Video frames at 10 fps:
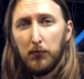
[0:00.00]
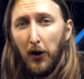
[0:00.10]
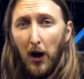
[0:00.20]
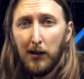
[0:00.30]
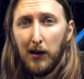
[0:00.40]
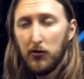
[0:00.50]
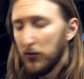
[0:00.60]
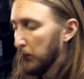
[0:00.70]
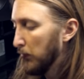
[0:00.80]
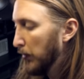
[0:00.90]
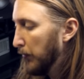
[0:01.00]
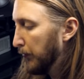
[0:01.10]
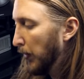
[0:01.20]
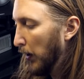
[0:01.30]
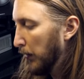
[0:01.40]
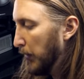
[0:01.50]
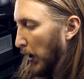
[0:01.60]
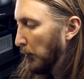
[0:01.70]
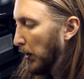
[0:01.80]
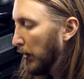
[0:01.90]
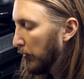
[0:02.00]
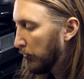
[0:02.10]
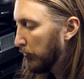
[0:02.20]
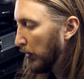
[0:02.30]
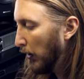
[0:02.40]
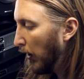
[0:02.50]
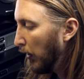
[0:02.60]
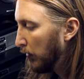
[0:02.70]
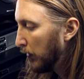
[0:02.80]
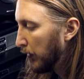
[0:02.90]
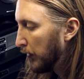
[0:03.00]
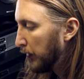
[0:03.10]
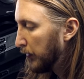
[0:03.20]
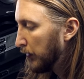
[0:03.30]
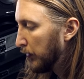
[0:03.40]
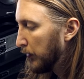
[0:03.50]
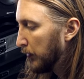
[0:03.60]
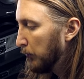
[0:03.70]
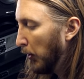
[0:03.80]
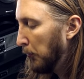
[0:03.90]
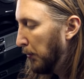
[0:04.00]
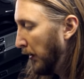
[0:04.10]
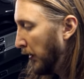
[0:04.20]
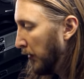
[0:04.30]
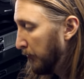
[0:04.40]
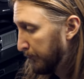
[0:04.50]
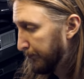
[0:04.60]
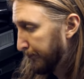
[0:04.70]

They're headless. I mean, it's my opinion.